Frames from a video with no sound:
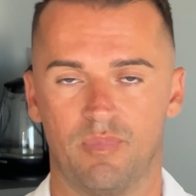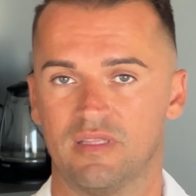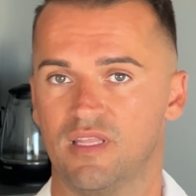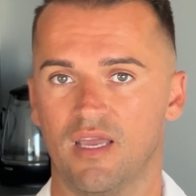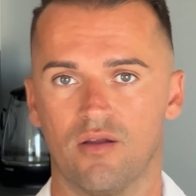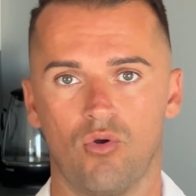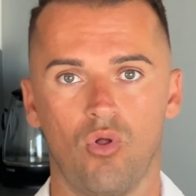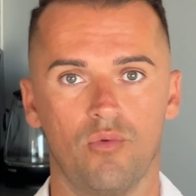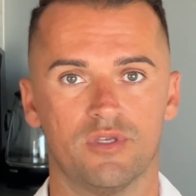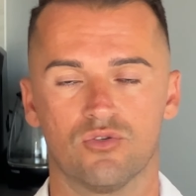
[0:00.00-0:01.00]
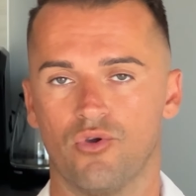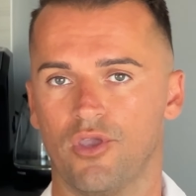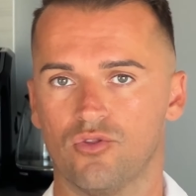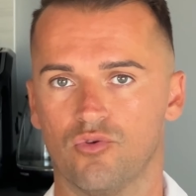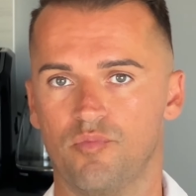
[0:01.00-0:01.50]
but they are always
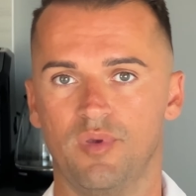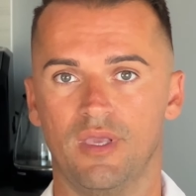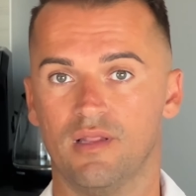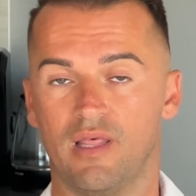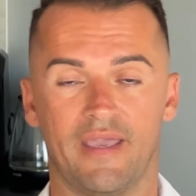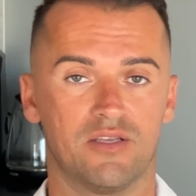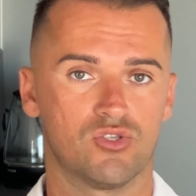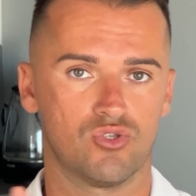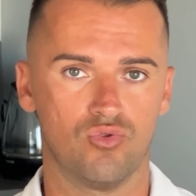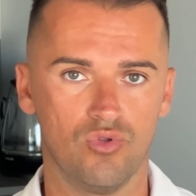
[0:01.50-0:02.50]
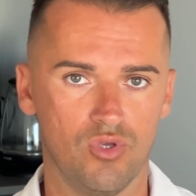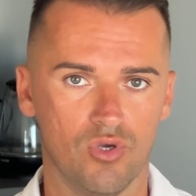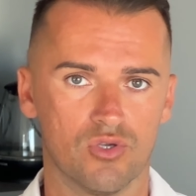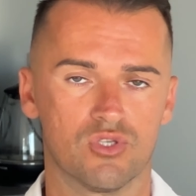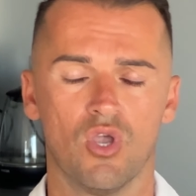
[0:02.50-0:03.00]
going to be like
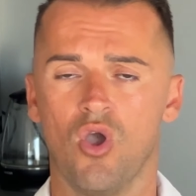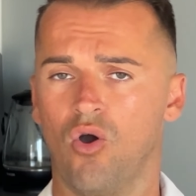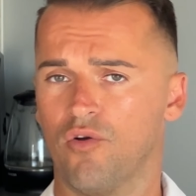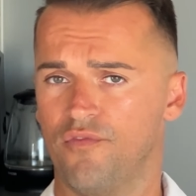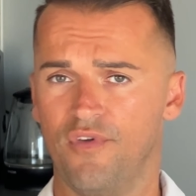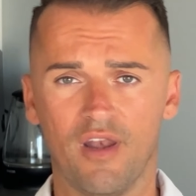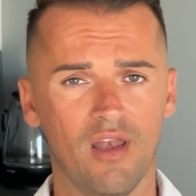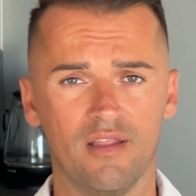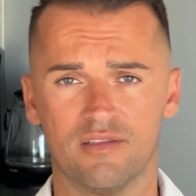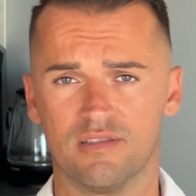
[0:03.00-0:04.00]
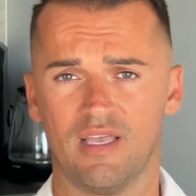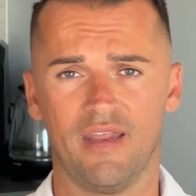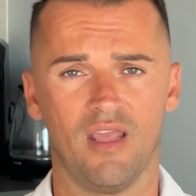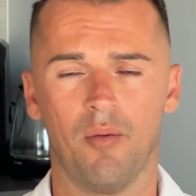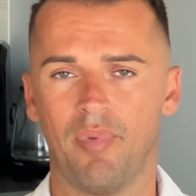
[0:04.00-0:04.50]
studios or very little
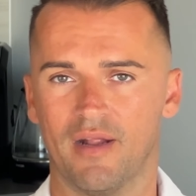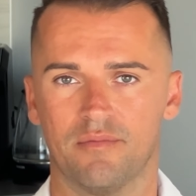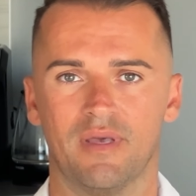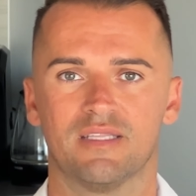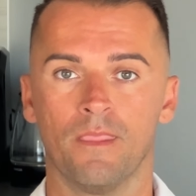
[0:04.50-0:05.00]
tiny apartments.